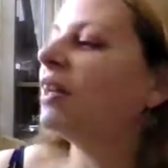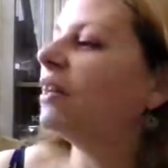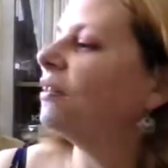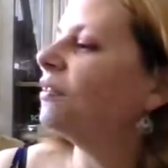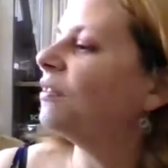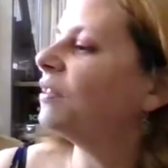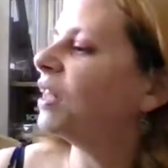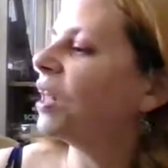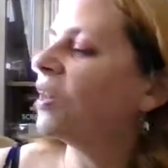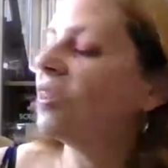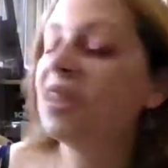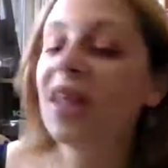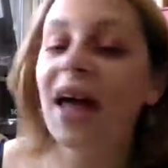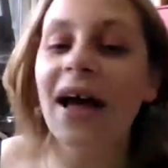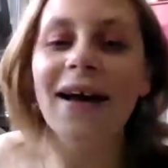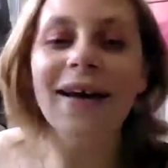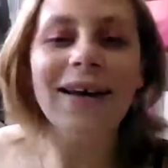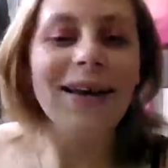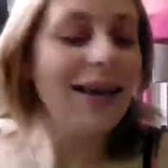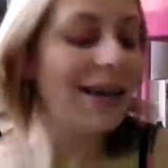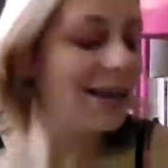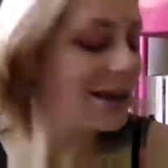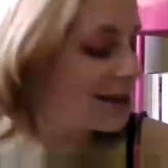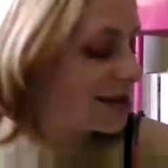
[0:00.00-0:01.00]
So that
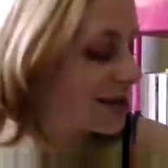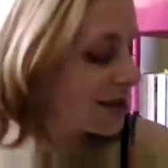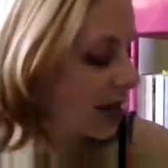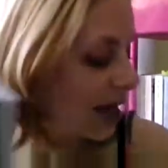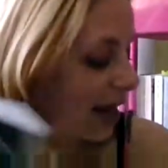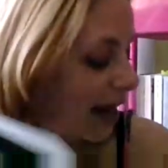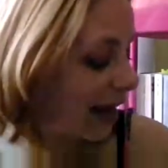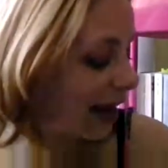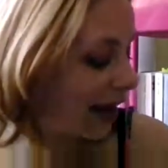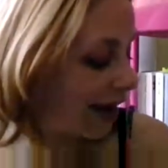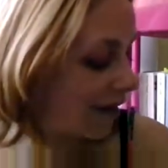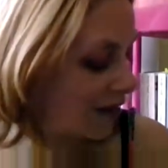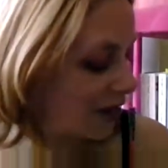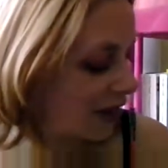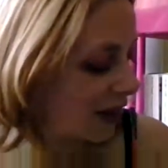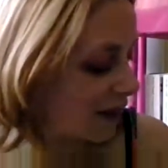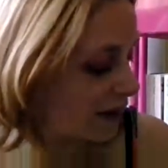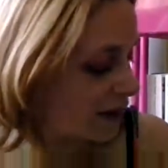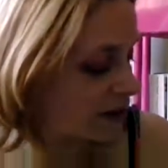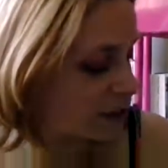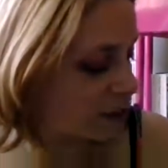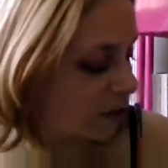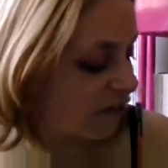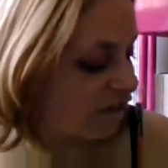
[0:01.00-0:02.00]
is it. That
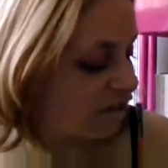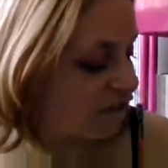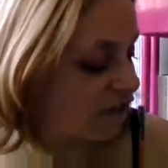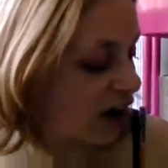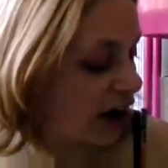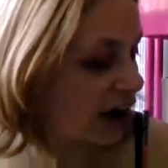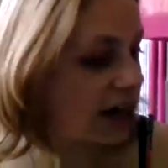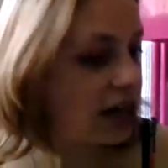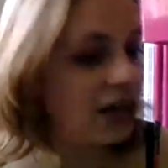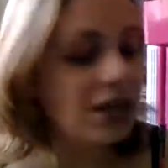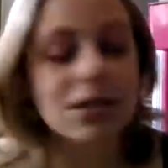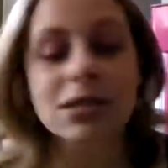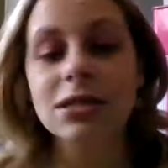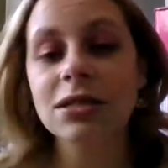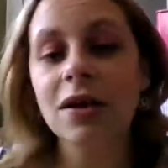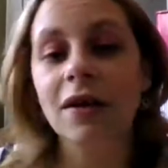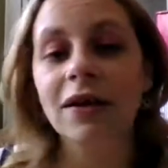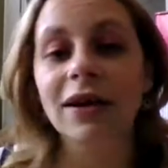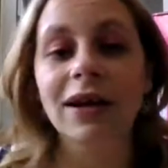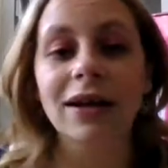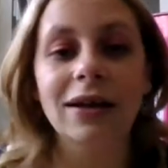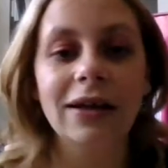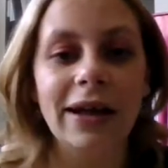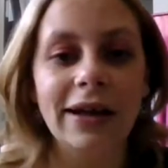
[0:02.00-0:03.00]
is my Frankenstein
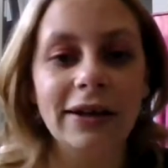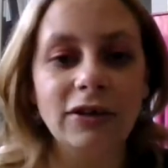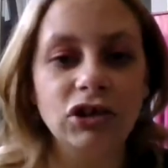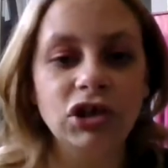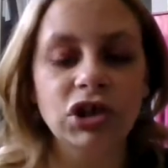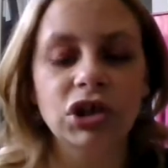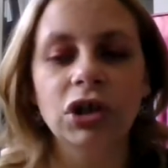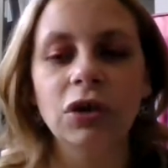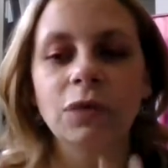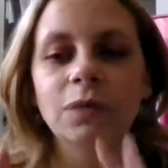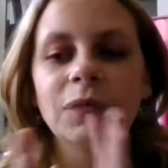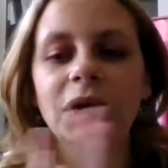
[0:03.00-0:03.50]
collection.